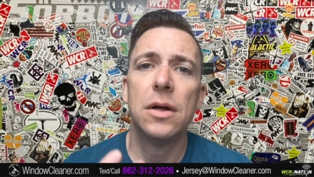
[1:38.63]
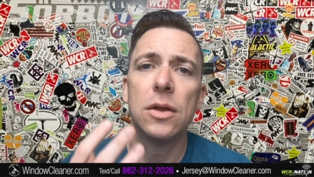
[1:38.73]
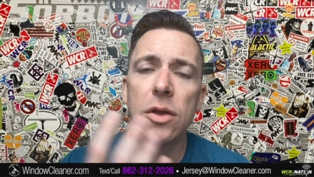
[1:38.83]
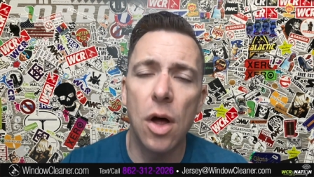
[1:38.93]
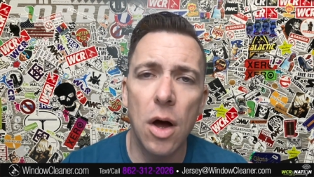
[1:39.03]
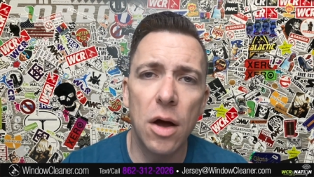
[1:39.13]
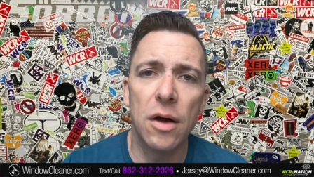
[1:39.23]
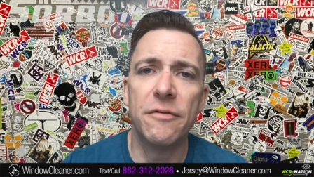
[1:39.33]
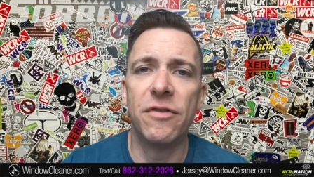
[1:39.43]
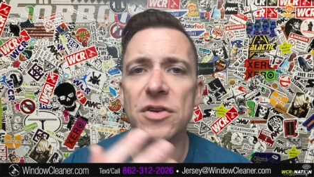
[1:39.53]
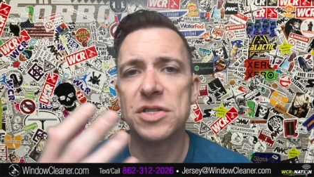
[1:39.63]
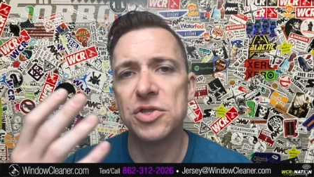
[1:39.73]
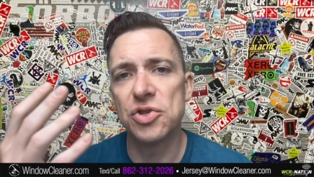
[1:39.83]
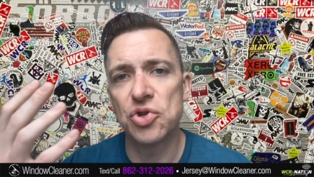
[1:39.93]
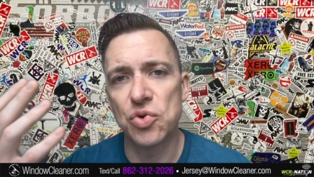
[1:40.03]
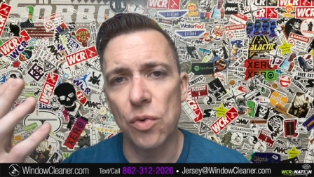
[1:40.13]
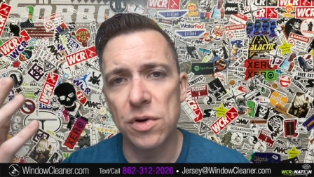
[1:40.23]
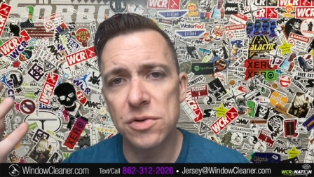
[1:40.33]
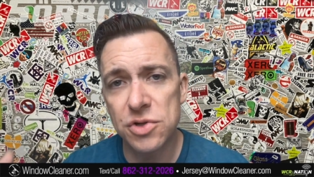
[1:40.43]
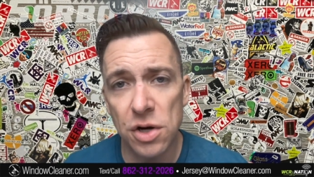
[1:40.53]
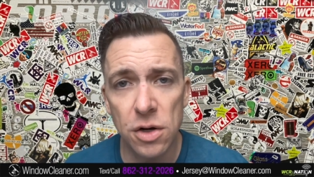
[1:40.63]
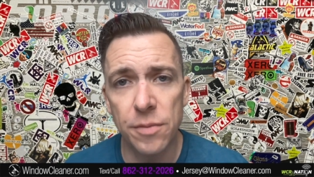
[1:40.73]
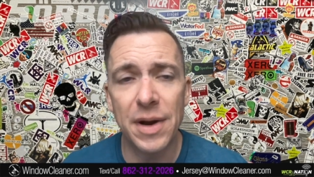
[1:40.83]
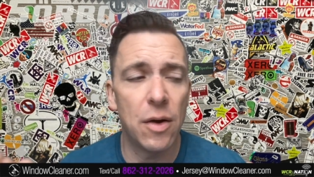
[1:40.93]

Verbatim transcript: long versus short term.